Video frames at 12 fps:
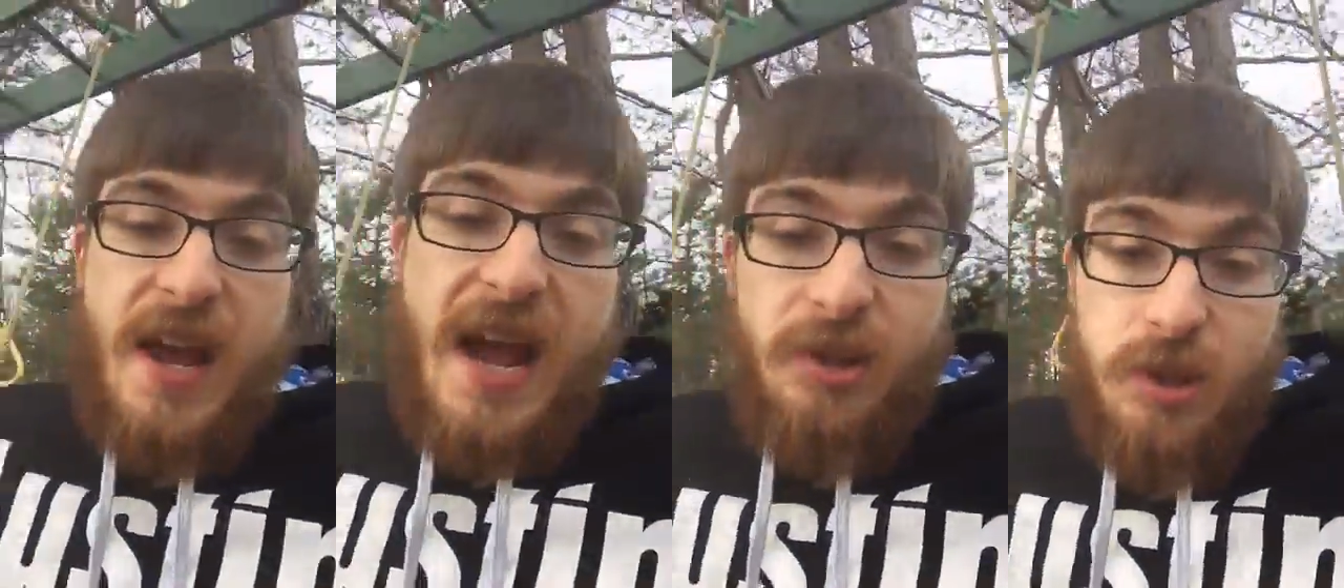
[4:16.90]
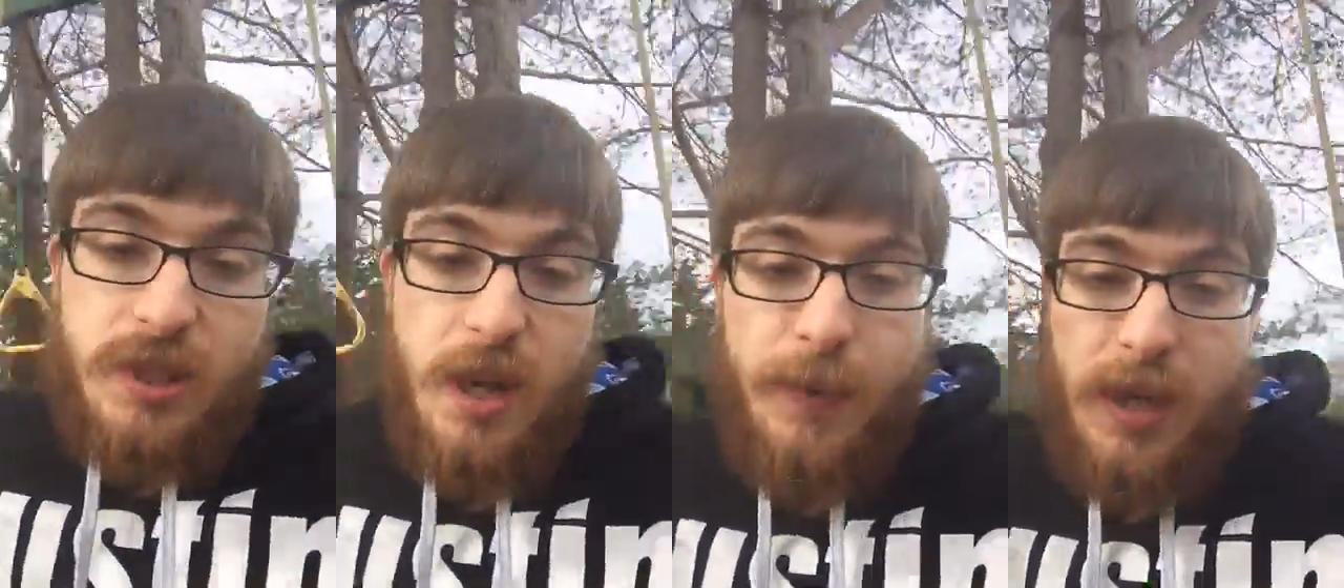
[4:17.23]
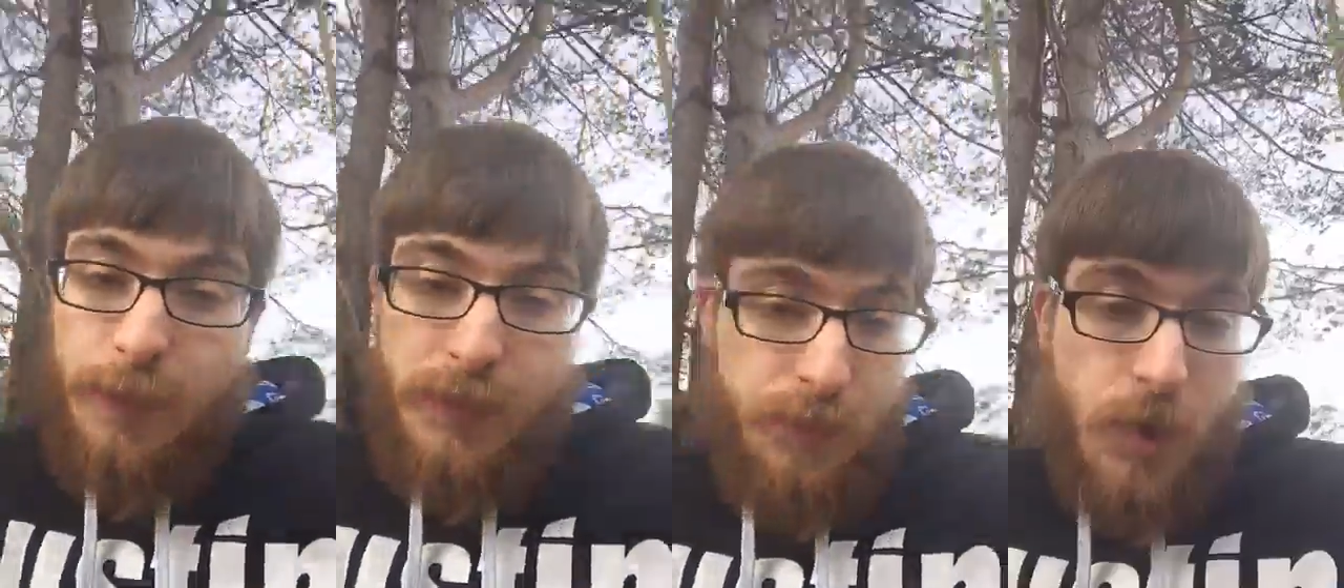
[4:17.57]
reactions coming
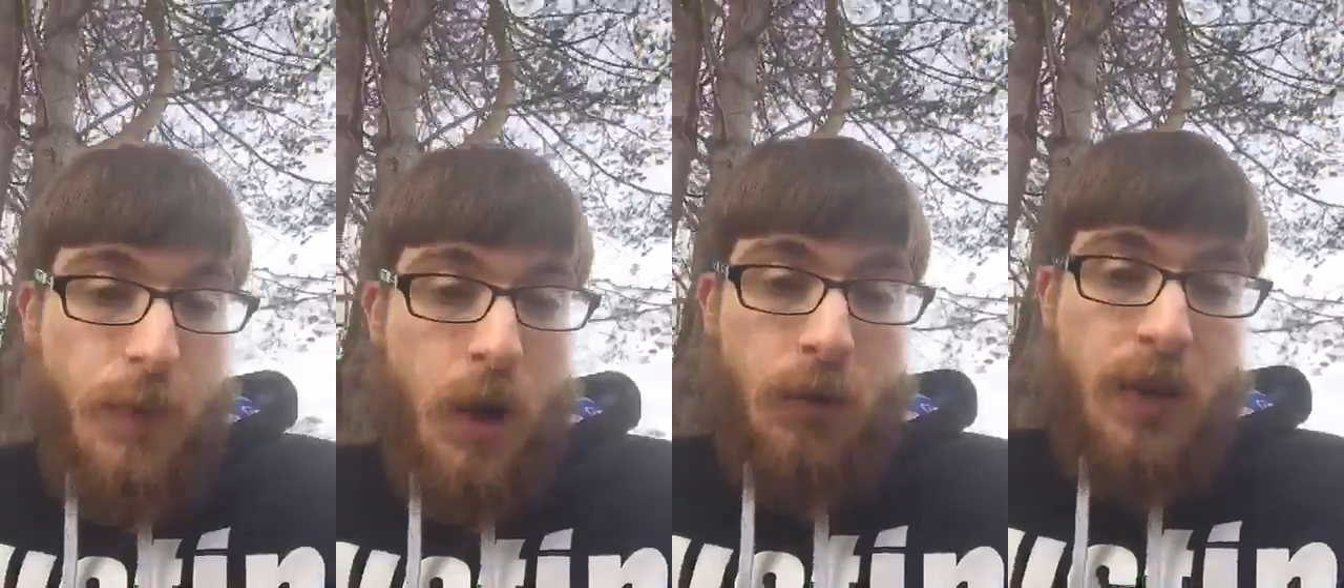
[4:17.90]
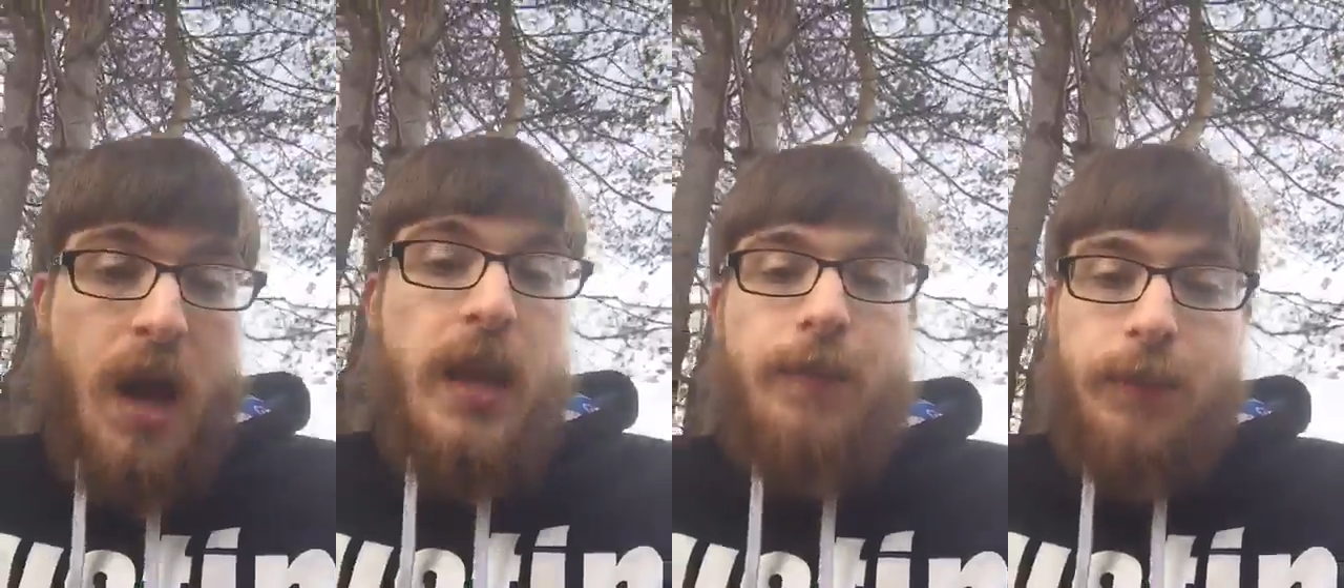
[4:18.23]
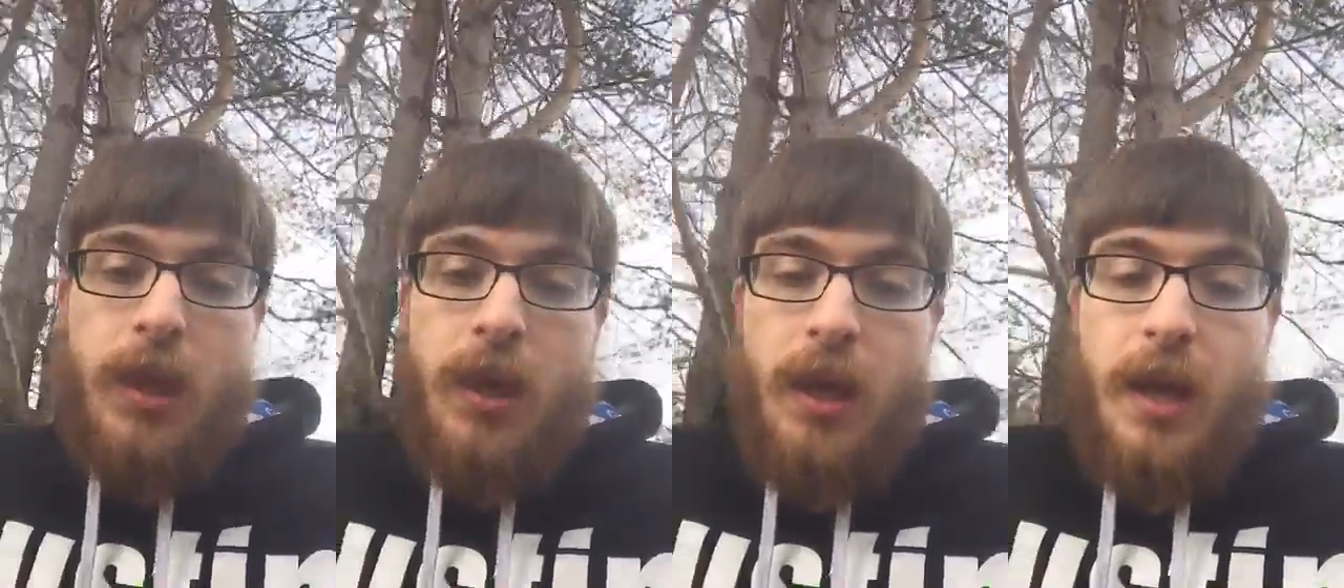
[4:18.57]
up tomorrow night.
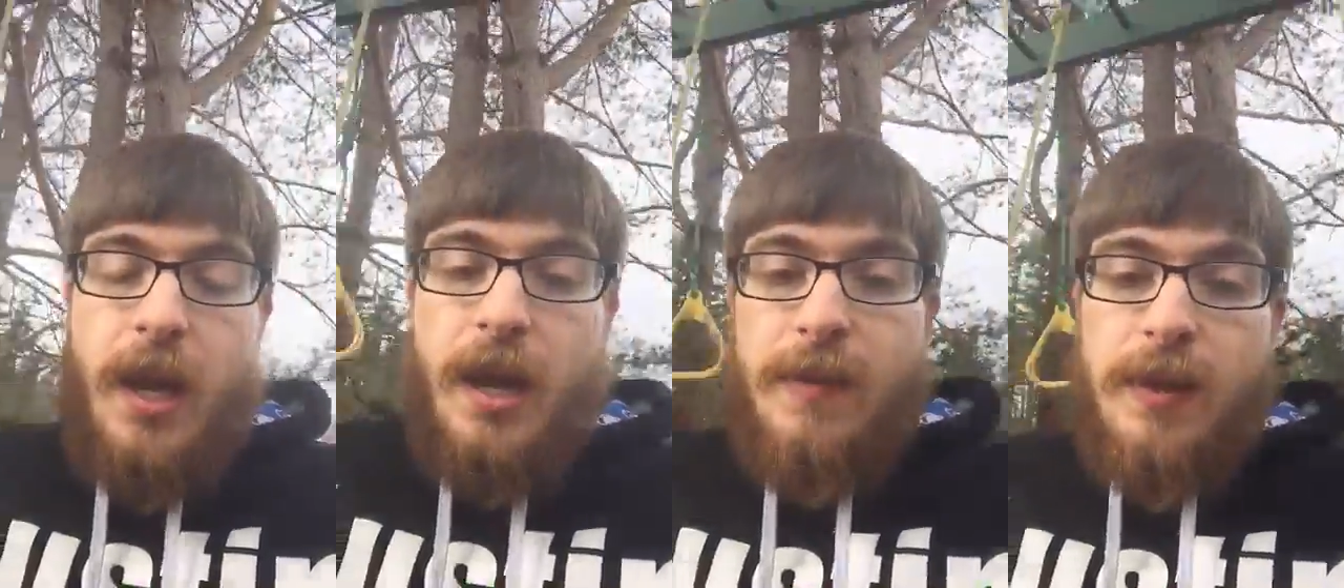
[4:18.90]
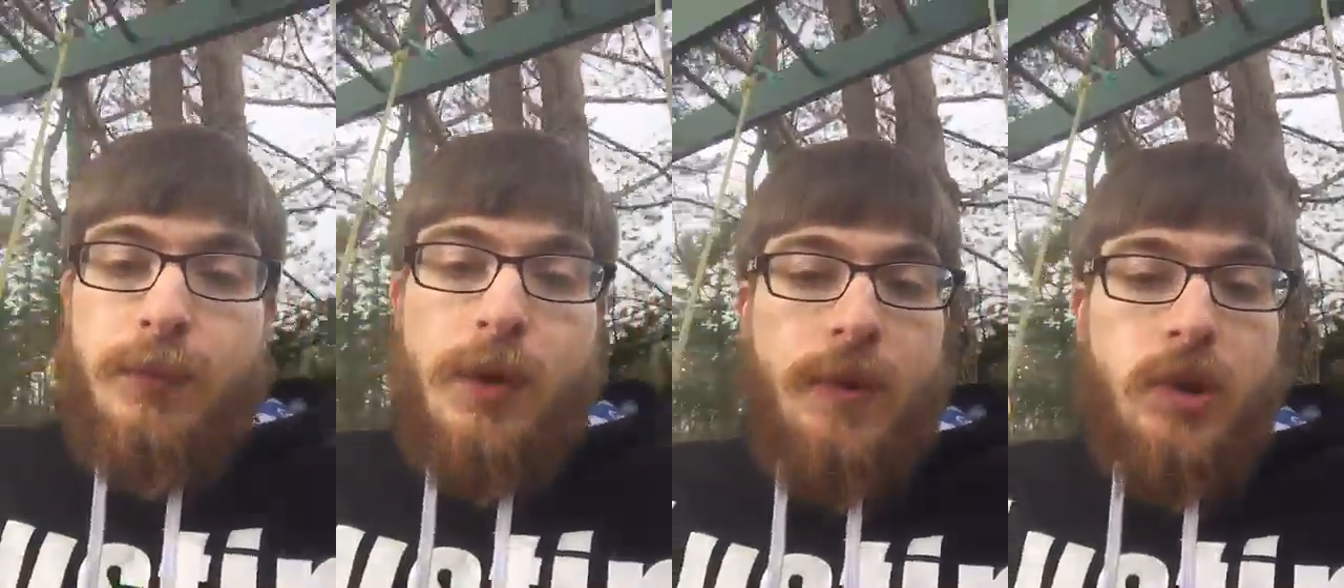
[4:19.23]
And that's pretty